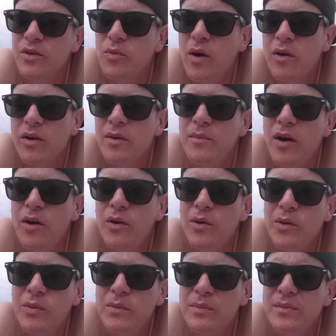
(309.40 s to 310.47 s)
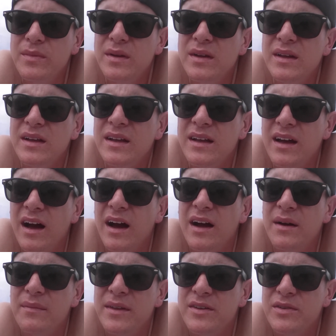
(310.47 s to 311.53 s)
you welcome home.
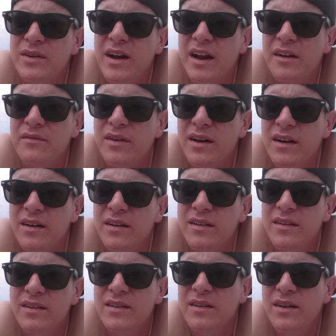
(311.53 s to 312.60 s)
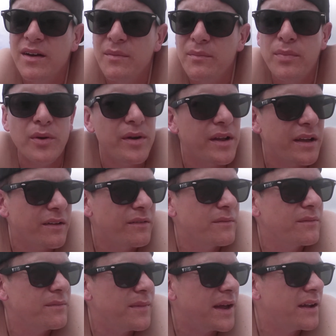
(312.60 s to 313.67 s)
They do kind of a
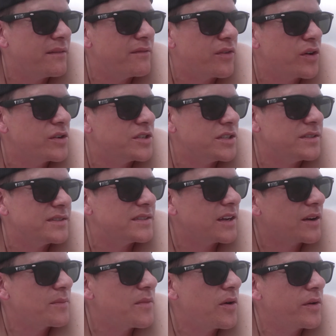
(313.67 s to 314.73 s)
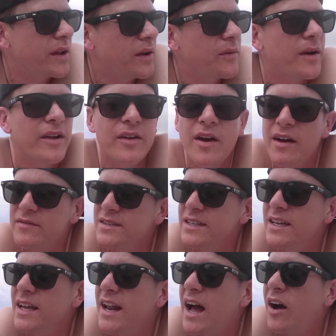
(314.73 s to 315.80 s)
Burning Man virgin ceremony where you have to
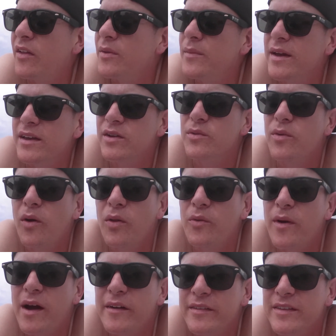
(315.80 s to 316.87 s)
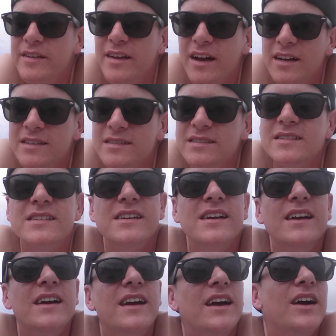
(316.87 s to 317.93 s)
get out and they make you roll around in the dust,
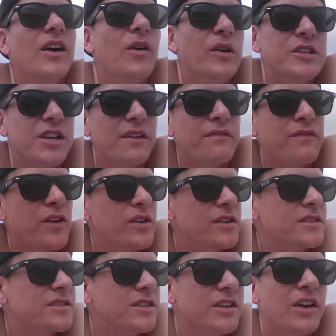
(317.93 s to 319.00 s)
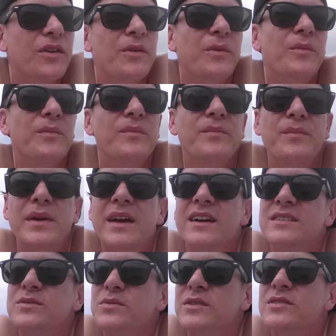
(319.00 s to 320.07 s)
which at first,
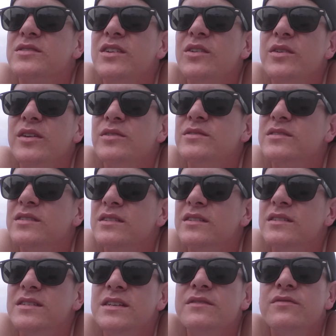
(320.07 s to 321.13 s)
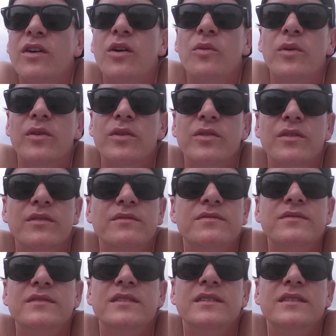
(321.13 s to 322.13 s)
because we're so used to the default world of